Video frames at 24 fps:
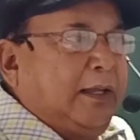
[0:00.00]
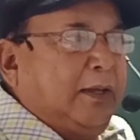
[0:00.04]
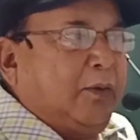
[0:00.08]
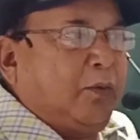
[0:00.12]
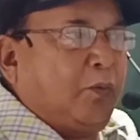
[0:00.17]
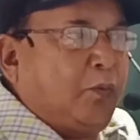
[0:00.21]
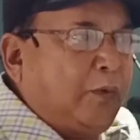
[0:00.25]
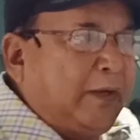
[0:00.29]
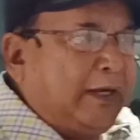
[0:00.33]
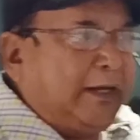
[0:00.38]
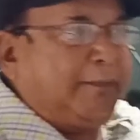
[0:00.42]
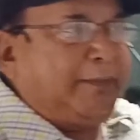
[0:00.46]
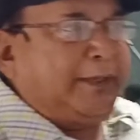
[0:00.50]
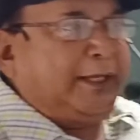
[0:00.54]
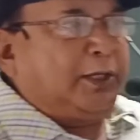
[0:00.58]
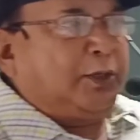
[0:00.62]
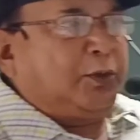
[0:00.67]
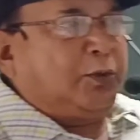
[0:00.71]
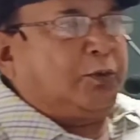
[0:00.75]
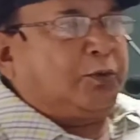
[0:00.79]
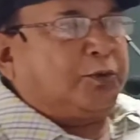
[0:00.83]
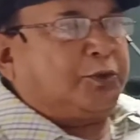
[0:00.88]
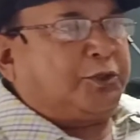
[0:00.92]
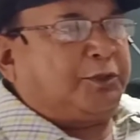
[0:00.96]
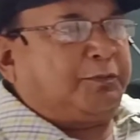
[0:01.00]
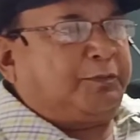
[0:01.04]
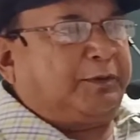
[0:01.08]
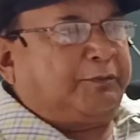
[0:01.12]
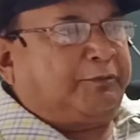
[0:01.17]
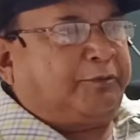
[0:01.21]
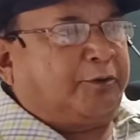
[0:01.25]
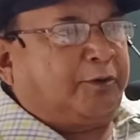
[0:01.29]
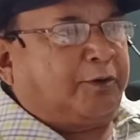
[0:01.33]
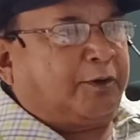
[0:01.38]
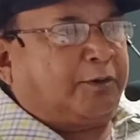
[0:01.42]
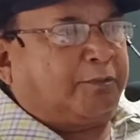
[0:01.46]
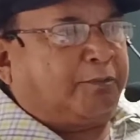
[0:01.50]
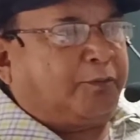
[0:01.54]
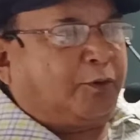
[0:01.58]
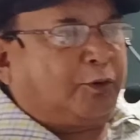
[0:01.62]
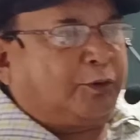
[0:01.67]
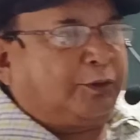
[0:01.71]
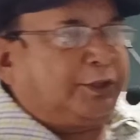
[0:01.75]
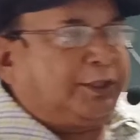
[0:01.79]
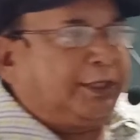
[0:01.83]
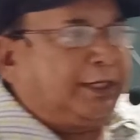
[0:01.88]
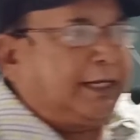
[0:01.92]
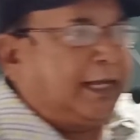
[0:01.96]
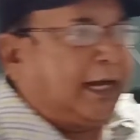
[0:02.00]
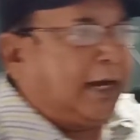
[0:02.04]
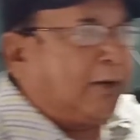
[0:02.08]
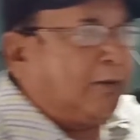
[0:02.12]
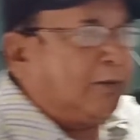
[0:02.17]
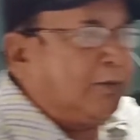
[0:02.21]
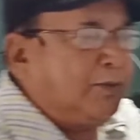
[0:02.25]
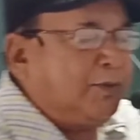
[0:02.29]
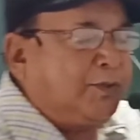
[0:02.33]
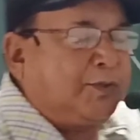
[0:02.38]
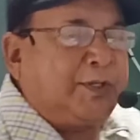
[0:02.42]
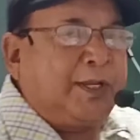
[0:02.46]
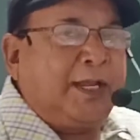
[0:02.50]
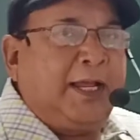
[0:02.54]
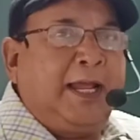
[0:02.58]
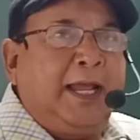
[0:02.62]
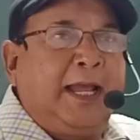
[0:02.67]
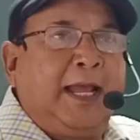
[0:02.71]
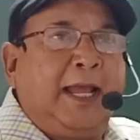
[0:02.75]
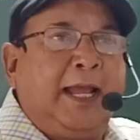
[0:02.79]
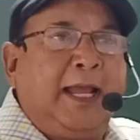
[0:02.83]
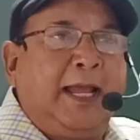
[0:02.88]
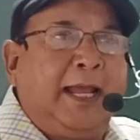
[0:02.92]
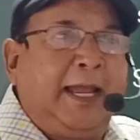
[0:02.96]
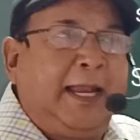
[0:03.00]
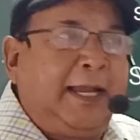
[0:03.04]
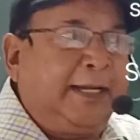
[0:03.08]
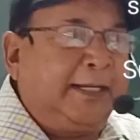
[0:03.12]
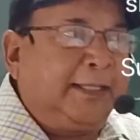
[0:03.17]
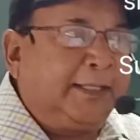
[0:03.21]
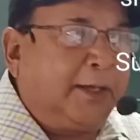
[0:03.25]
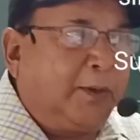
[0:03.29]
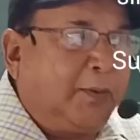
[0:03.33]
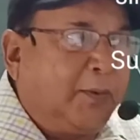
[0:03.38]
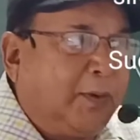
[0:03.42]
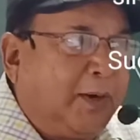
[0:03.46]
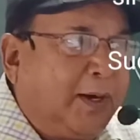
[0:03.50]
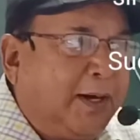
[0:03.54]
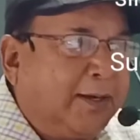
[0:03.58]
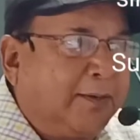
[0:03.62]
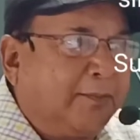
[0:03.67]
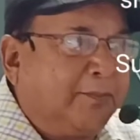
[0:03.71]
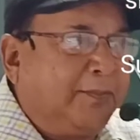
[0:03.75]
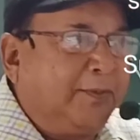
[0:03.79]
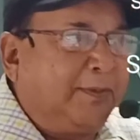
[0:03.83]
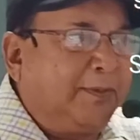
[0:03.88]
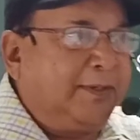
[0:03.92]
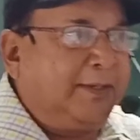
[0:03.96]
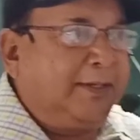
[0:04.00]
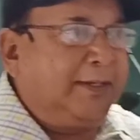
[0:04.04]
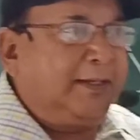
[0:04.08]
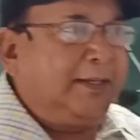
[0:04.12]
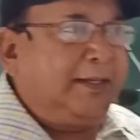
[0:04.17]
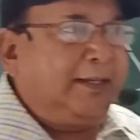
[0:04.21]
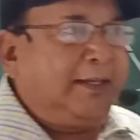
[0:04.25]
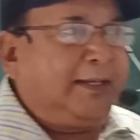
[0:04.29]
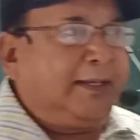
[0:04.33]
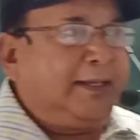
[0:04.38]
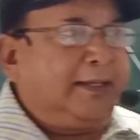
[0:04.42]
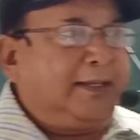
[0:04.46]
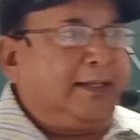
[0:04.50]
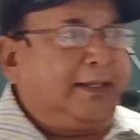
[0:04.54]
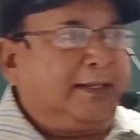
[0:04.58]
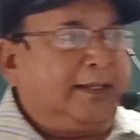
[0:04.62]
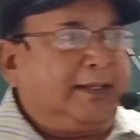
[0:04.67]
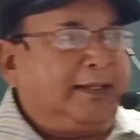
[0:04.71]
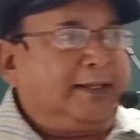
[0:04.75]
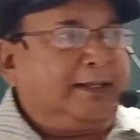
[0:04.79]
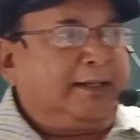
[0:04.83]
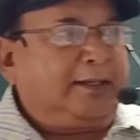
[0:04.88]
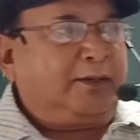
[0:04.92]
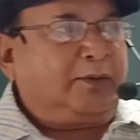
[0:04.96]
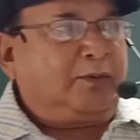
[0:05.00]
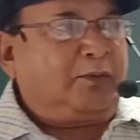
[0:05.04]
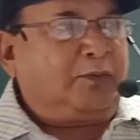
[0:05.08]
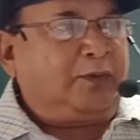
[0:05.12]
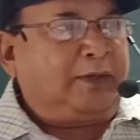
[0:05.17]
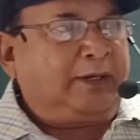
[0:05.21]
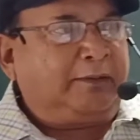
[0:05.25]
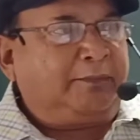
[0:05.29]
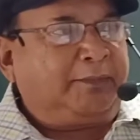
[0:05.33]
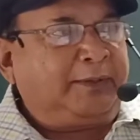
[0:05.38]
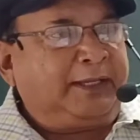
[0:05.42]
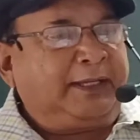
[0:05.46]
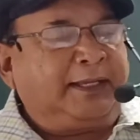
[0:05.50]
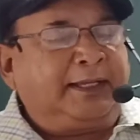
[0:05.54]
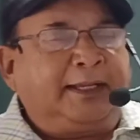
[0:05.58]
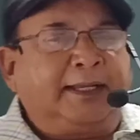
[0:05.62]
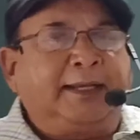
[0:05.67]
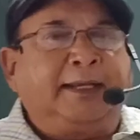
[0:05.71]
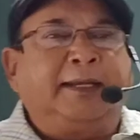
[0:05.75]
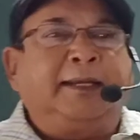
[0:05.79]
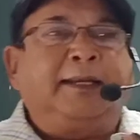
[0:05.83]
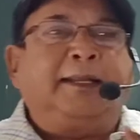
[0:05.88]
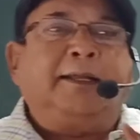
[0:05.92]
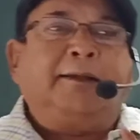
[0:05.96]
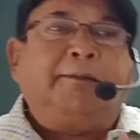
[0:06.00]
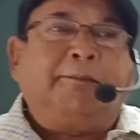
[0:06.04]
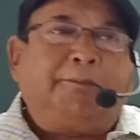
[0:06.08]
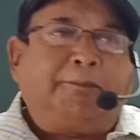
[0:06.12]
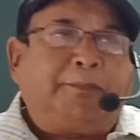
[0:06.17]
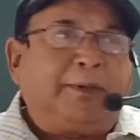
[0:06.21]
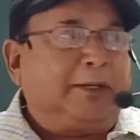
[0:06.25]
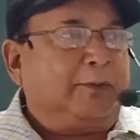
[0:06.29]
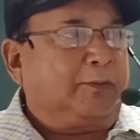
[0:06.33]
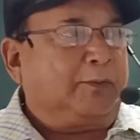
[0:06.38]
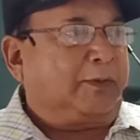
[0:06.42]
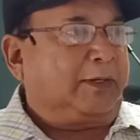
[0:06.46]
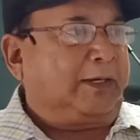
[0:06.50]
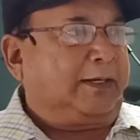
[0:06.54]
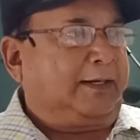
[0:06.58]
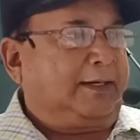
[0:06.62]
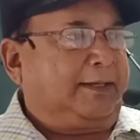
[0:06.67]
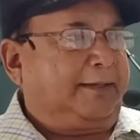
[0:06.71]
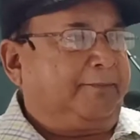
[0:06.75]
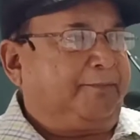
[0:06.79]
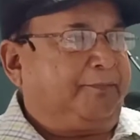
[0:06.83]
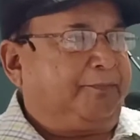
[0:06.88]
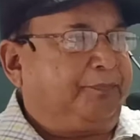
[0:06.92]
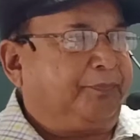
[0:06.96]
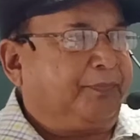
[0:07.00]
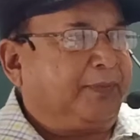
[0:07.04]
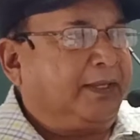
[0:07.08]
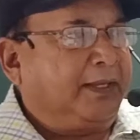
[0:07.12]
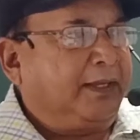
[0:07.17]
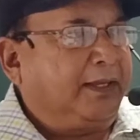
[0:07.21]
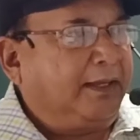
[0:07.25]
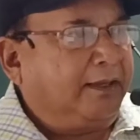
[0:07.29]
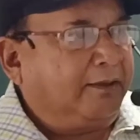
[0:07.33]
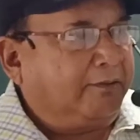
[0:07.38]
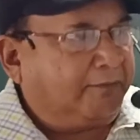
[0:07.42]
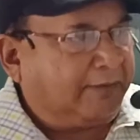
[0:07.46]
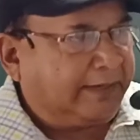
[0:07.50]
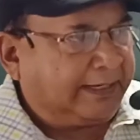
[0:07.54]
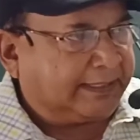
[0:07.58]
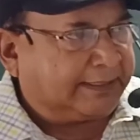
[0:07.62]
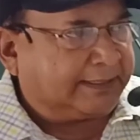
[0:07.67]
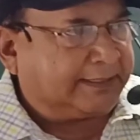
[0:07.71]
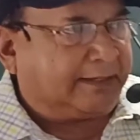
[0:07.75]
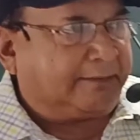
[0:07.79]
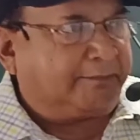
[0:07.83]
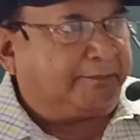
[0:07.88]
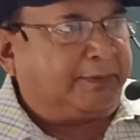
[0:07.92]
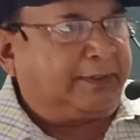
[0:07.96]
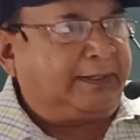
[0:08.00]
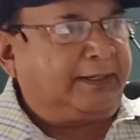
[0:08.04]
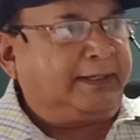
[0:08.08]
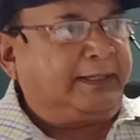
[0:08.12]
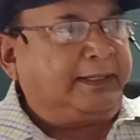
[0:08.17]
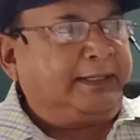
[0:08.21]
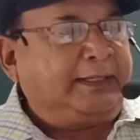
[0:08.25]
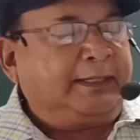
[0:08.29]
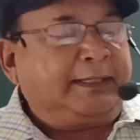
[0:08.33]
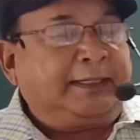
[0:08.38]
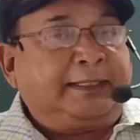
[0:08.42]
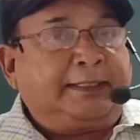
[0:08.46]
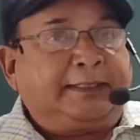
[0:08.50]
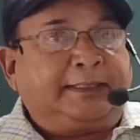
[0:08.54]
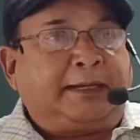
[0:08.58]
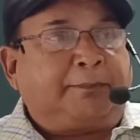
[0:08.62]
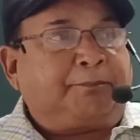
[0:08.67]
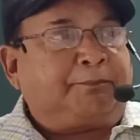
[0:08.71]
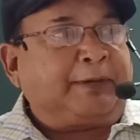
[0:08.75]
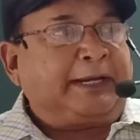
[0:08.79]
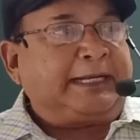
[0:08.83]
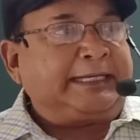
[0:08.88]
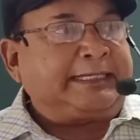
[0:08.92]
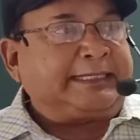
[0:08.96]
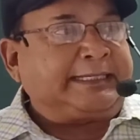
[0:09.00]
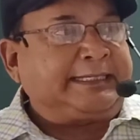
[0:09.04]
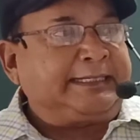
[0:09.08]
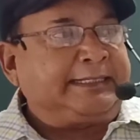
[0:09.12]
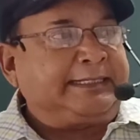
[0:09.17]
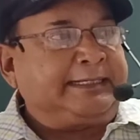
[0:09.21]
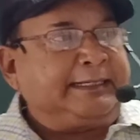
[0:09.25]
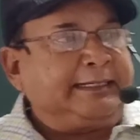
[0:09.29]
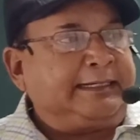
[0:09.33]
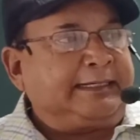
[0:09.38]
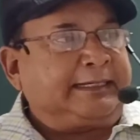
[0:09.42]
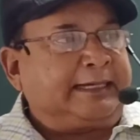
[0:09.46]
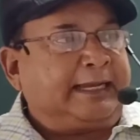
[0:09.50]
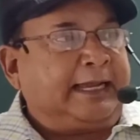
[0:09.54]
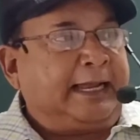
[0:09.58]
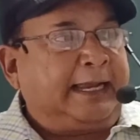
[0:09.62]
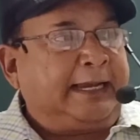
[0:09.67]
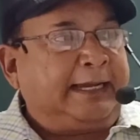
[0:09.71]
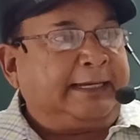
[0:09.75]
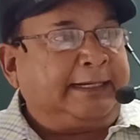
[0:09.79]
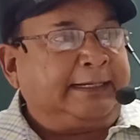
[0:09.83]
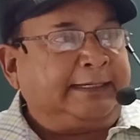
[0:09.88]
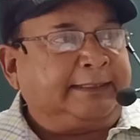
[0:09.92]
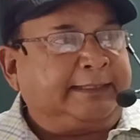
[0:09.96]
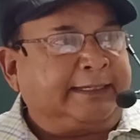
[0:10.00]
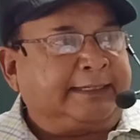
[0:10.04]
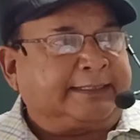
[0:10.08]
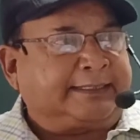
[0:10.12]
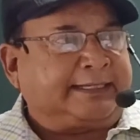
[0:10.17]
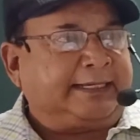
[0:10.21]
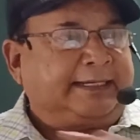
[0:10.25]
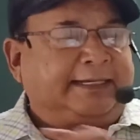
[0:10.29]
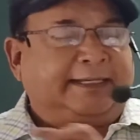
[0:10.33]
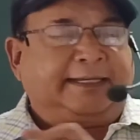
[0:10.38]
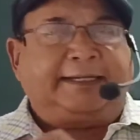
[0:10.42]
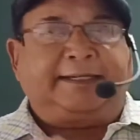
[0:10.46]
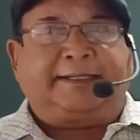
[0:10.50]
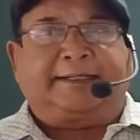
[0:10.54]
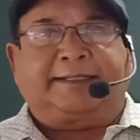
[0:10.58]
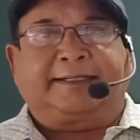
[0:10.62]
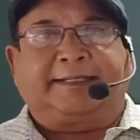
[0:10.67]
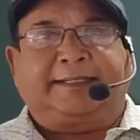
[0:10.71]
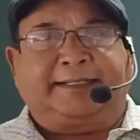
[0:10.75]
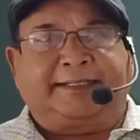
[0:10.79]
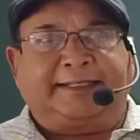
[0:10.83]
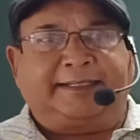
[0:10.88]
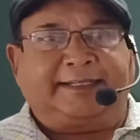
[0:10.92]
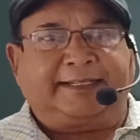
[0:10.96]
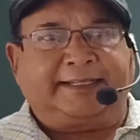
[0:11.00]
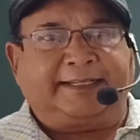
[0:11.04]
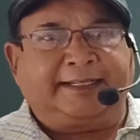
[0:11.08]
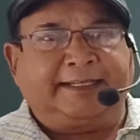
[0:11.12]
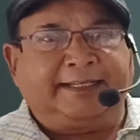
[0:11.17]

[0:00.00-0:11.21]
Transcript: will be used before both the nouns and the verb will be in plural. For example, the president and the secretary